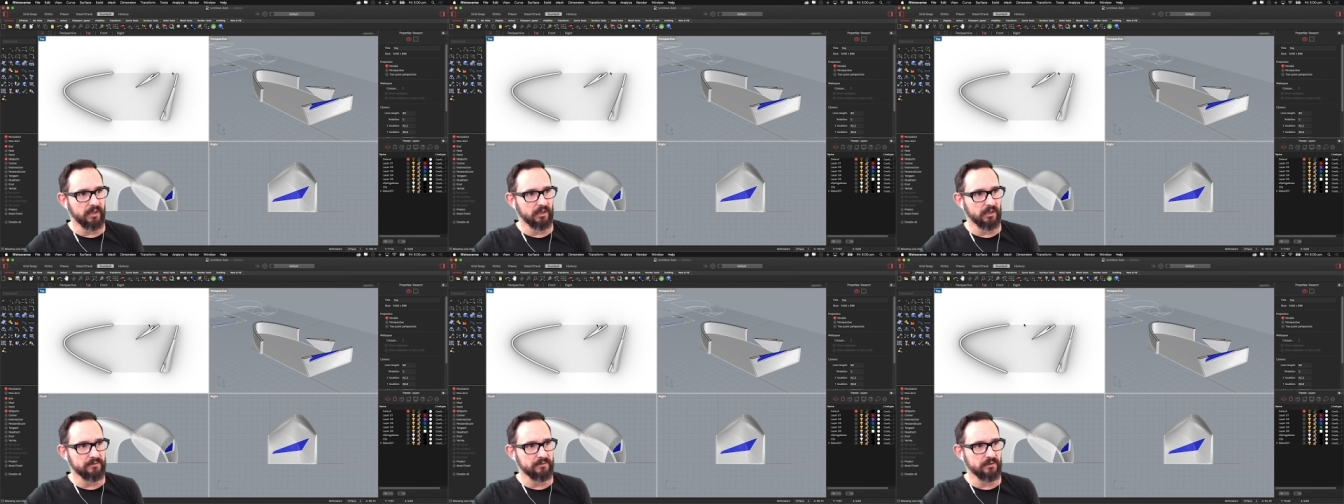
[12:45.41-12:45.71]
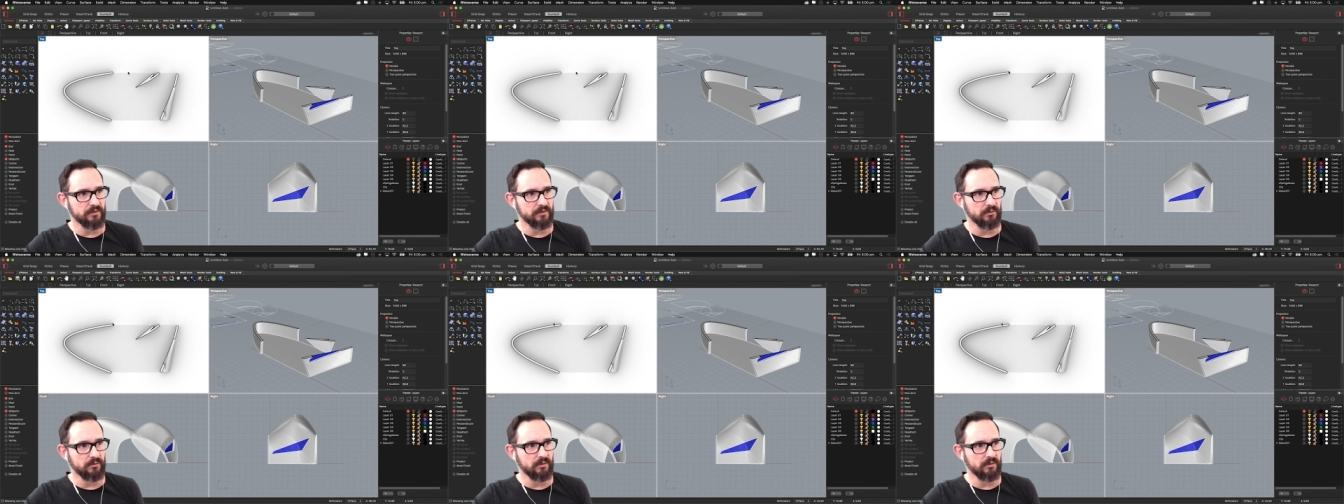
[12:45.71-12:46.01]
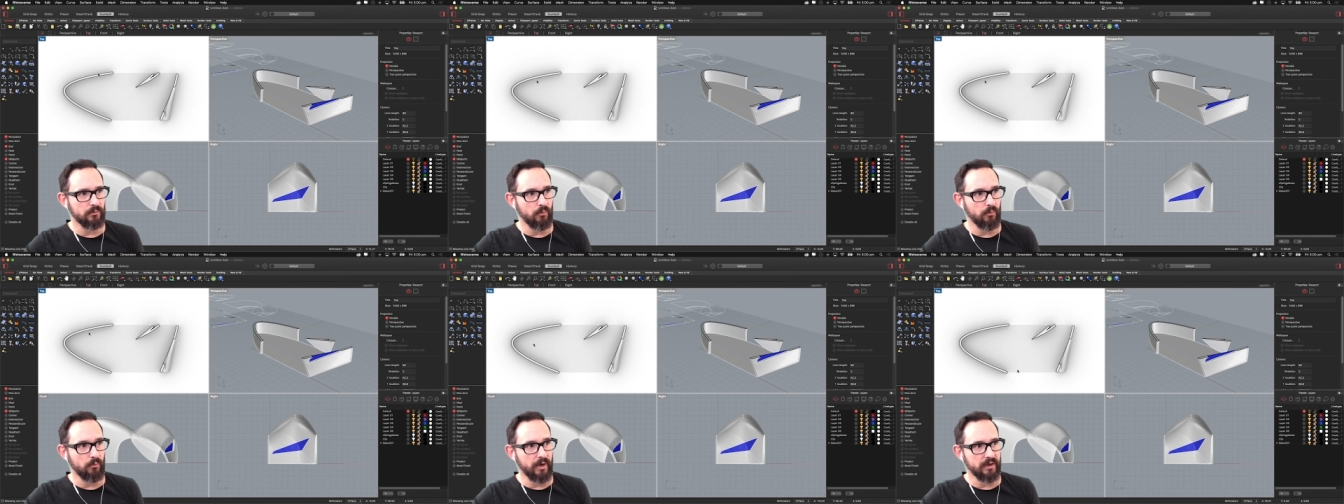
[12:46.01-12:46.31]
it gives you
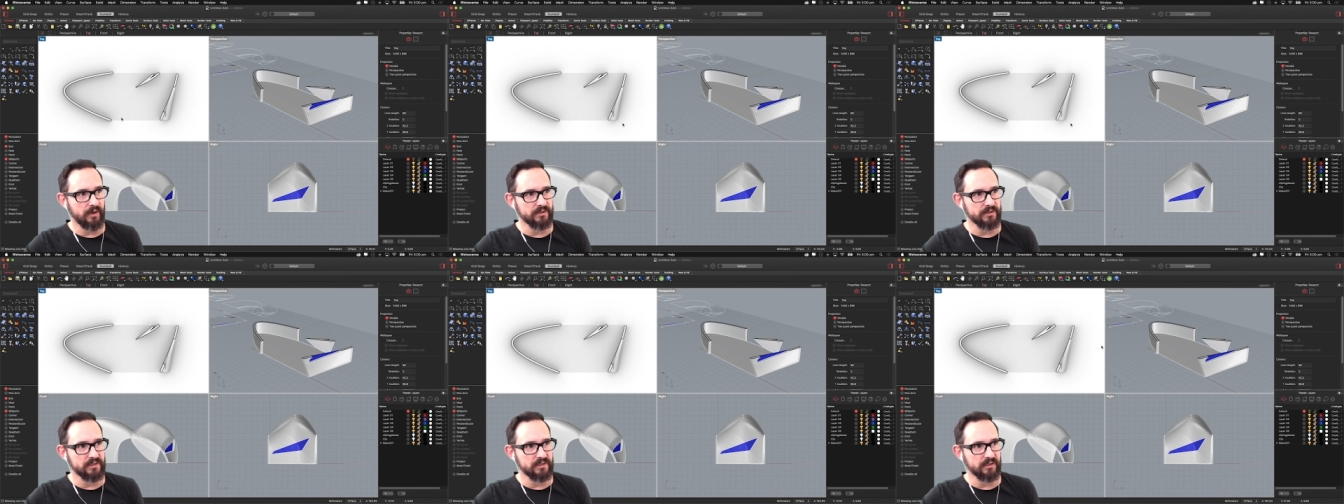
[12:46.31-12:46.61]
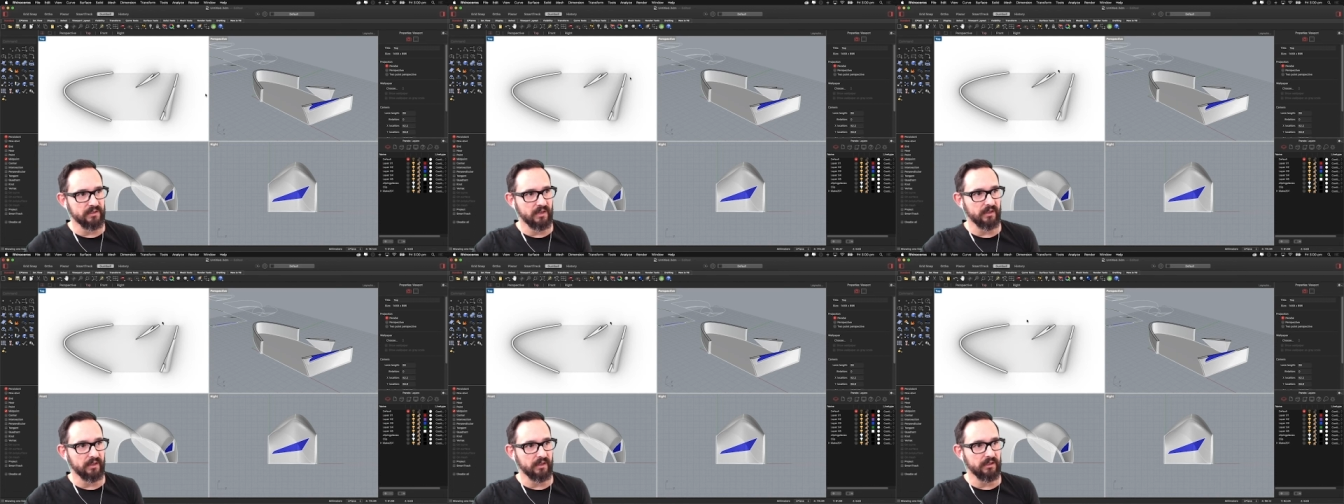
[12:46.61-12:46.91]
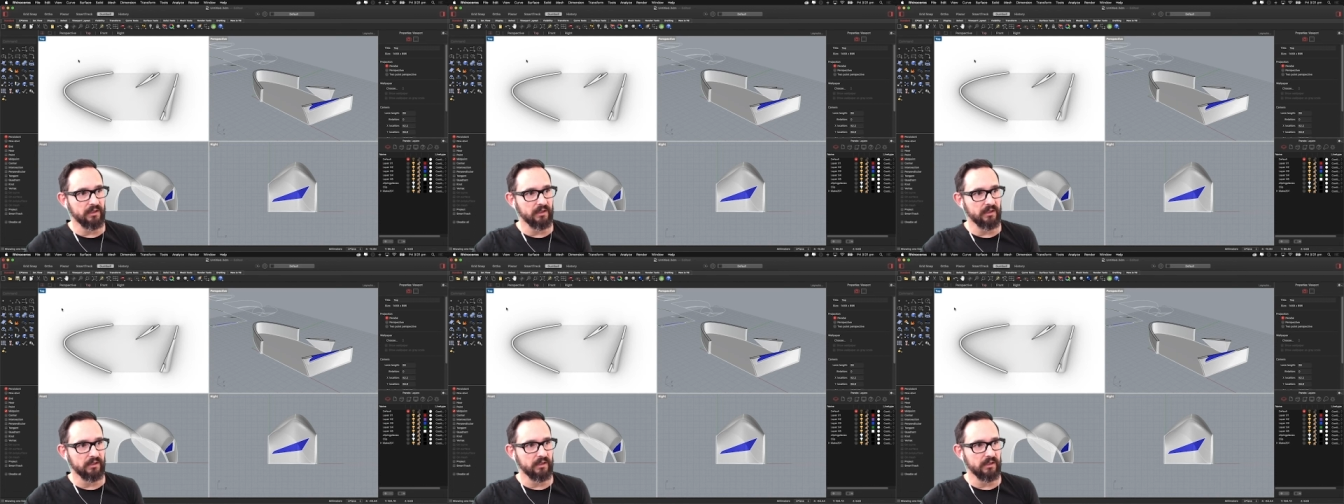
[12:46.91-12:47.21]
where is it
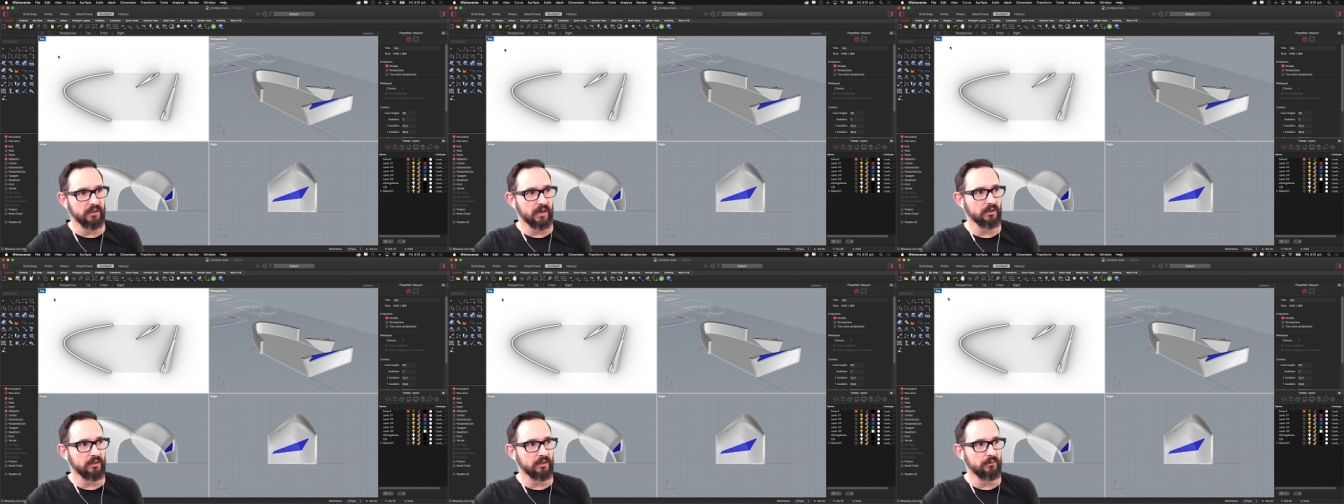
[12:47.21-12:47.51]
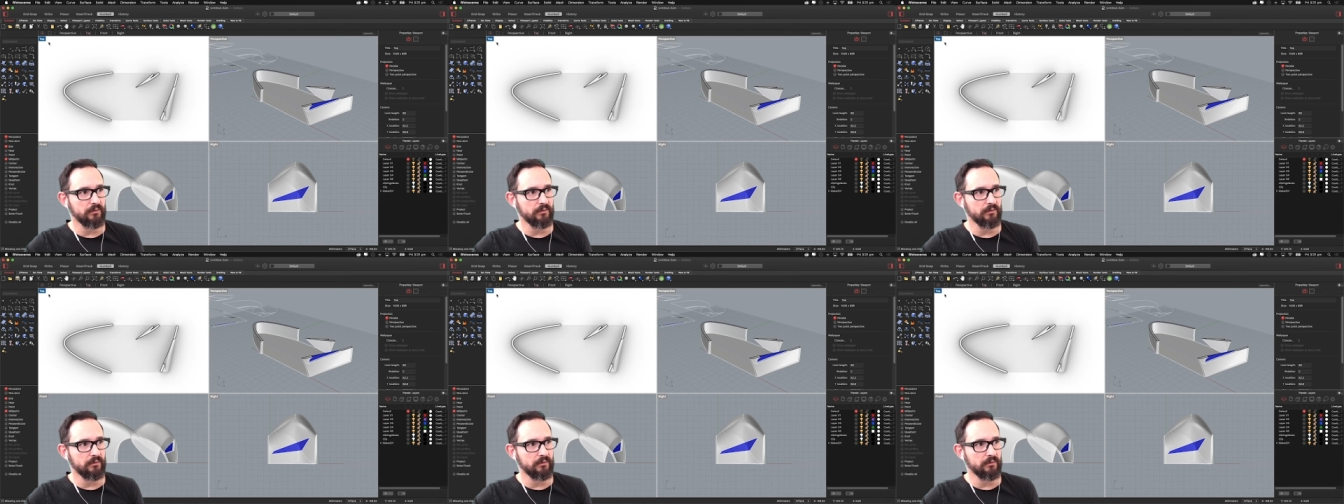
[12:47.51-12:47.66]
cutting in the Arctic